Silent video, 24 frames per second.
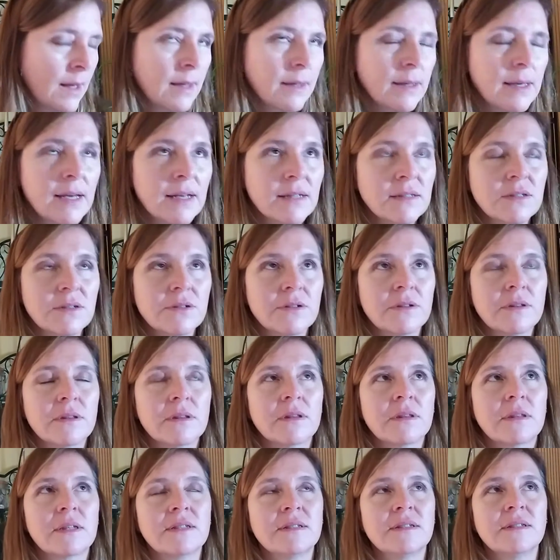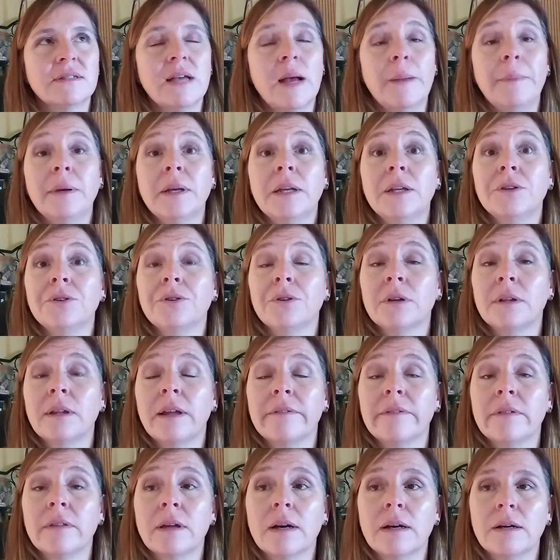Cancer, this is happening in your
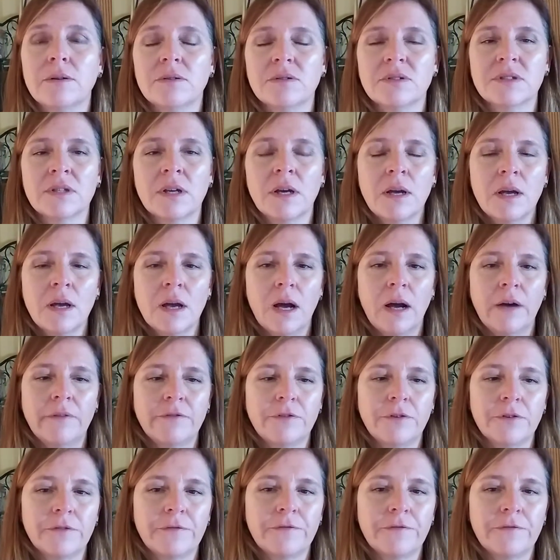11th house of your